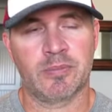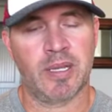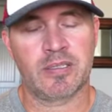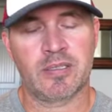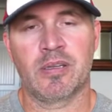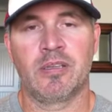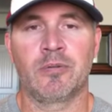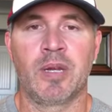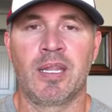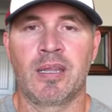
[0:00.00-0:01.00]
Make sure that you're
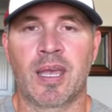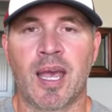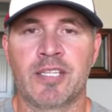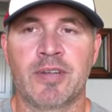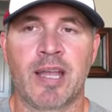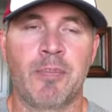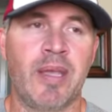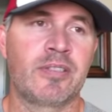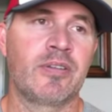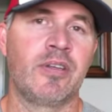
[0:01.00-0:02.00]
reading the contract. Make
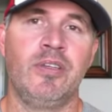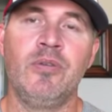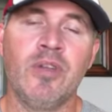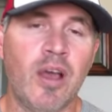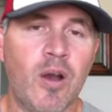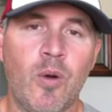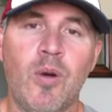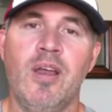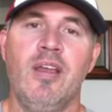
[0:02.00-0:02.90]
sure that you know